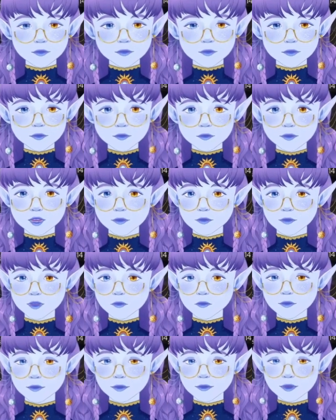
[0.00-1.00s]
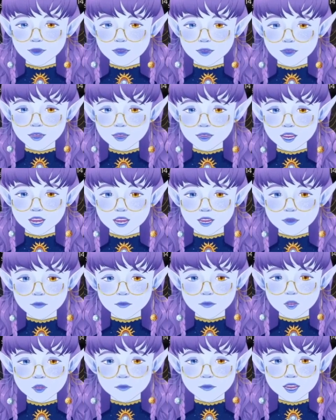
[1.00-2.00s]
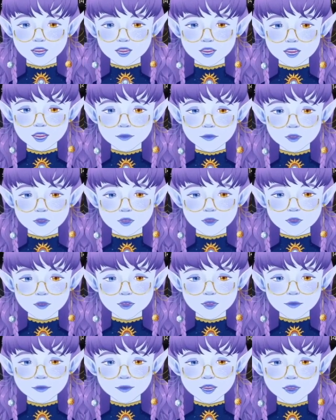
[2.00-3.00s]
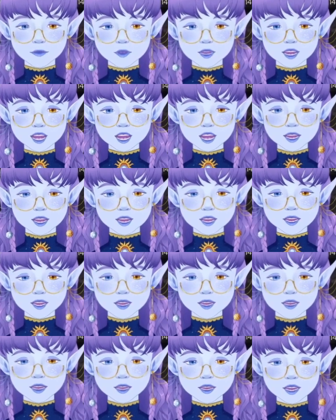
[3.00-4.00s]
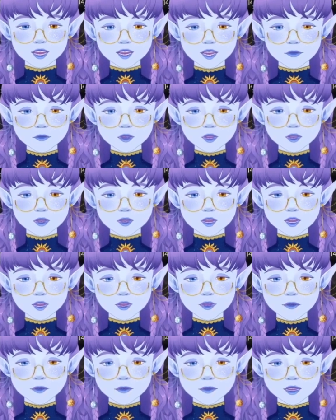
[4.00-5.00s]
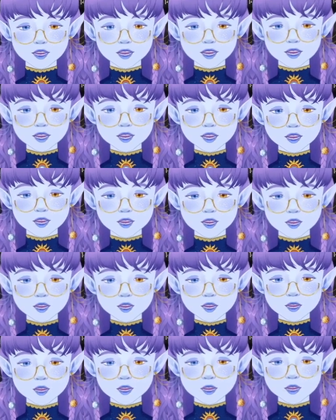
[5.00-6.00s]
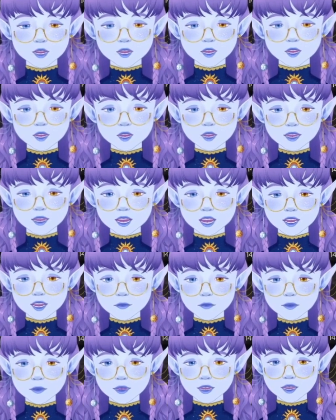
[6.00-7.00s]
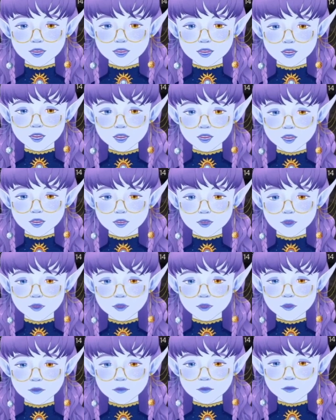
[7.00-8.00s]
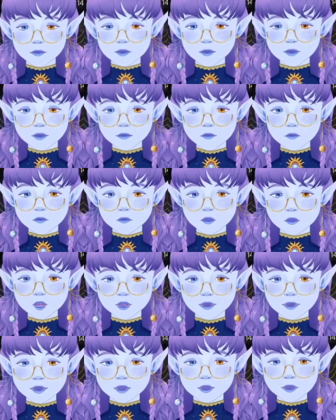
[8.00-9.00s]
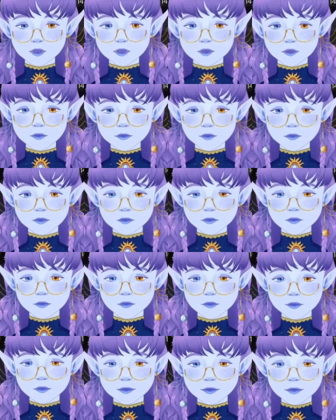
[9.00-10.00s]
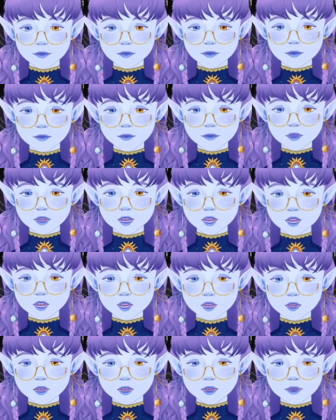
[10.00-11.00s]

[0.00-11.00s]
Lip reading: am interested in at the moment. I'm currently fabricating a claim on the county of, what is it called? Kanara.